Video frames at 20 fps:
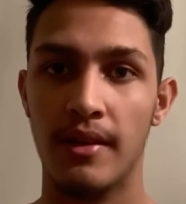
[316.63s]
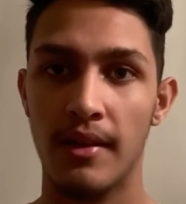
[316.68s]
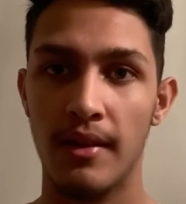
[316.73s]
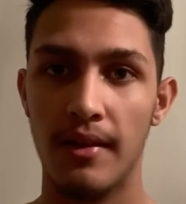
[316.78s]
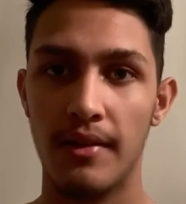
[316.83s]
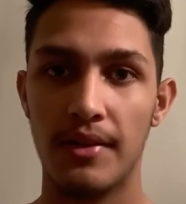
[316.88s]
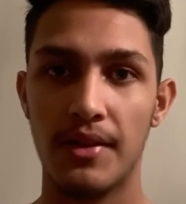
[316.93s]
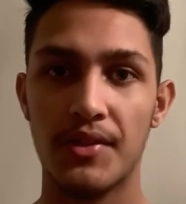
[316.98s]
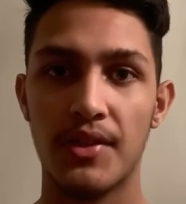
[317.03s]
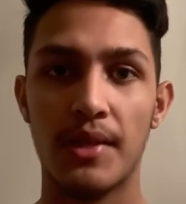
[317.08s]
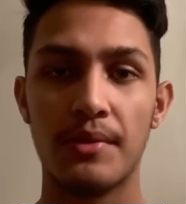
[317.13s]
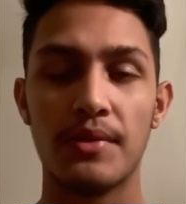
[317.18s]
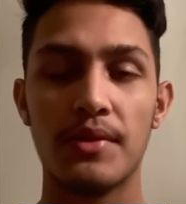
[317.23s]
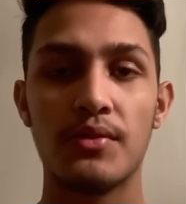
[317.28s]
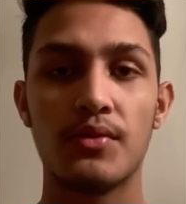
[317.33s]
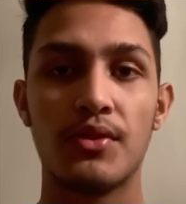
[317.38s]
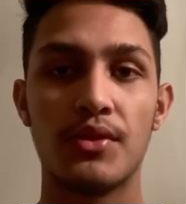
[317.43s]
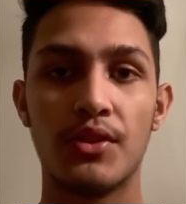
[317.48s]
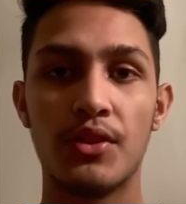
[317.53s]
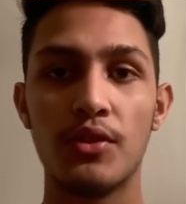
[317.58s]
This helps us
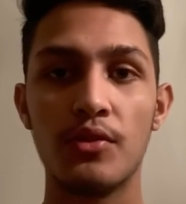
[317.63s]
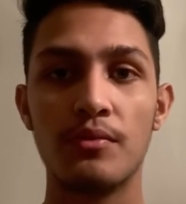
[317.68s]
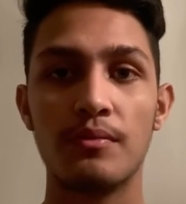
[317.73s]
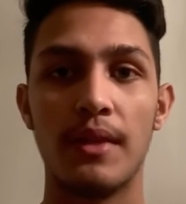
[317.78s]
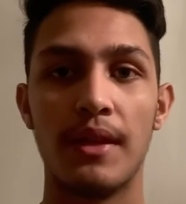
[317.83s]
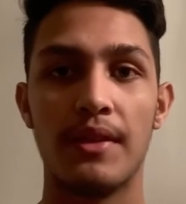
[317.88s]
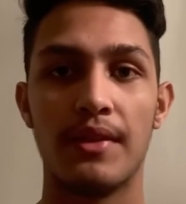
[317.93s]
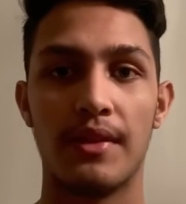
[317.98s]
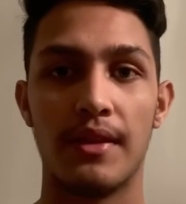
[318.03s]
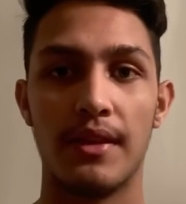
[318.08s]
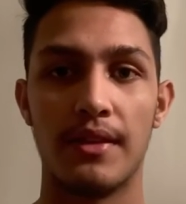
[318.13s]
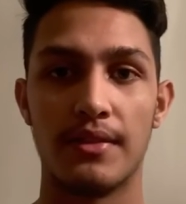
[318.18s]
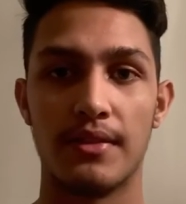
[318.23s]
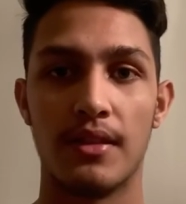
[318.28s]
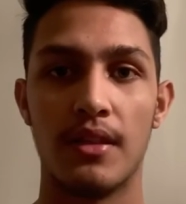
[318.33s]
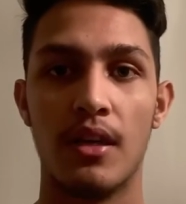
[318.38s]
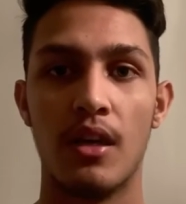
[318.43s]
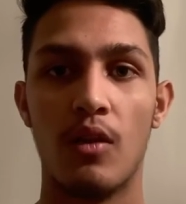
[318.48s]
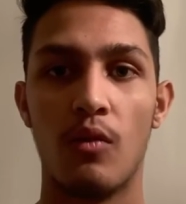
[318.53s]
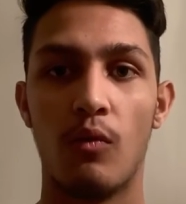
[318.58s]
with 2 main things.
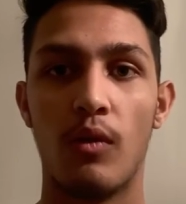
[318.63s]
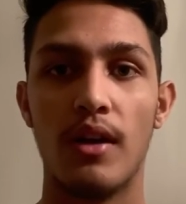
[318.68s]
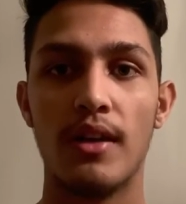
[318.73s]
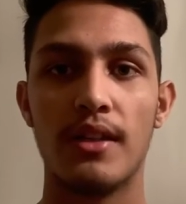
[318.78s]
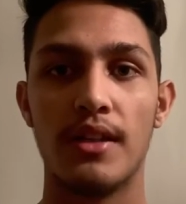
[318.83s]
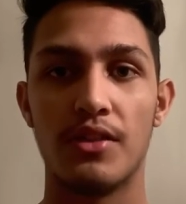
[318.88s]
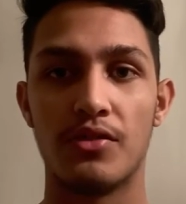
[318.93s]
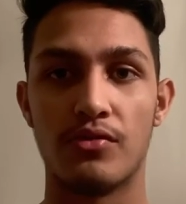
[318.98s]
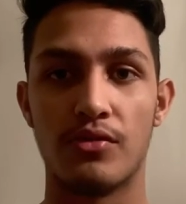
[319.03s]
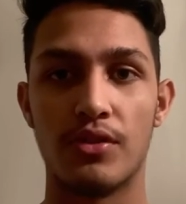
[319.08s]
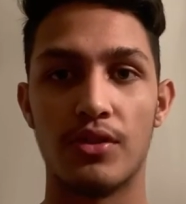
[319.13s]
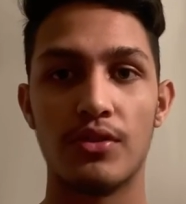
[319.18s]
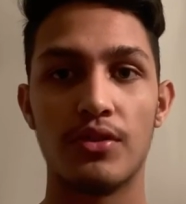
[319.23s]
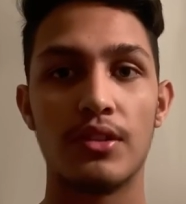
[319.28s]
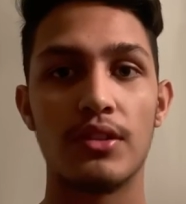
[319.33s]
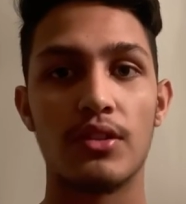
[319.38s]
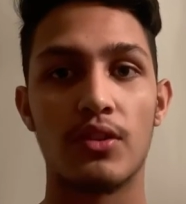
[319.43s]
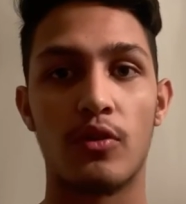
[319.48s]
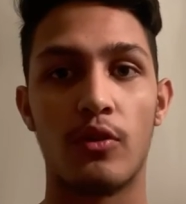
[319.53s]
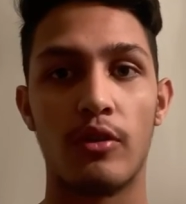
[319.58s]
One is reducing
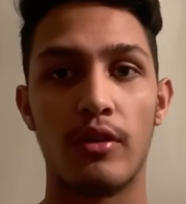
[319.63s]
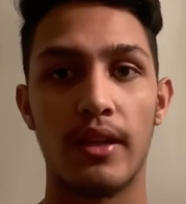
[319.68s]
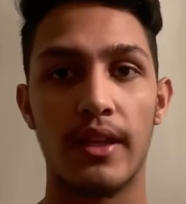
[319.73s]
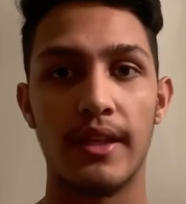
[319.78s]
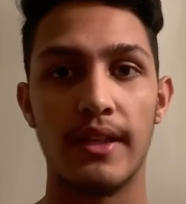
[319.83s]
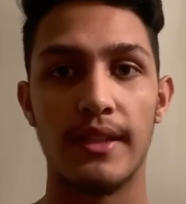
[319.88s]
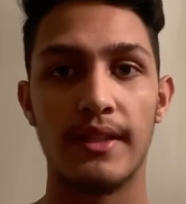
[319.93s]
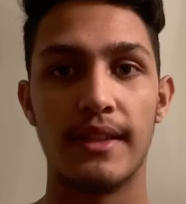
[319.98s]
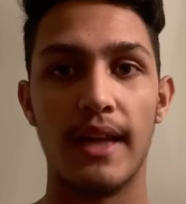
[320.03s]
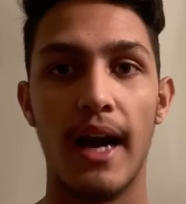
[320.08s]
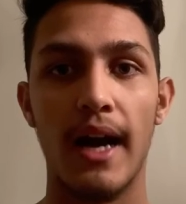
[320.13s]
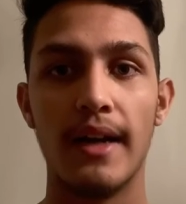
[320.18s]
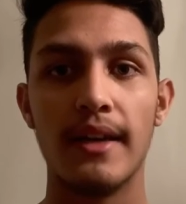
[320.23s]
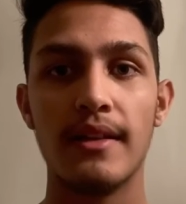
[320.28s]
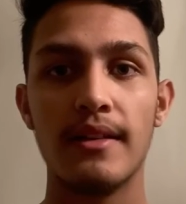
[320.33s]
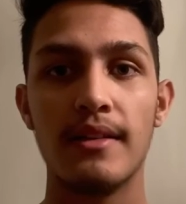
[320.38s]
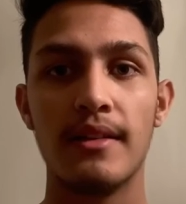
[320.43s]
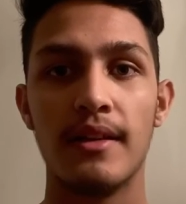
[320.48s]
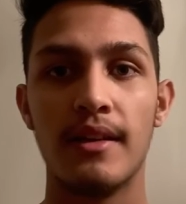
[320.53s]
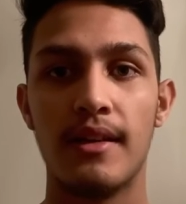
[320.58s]
the correlated data.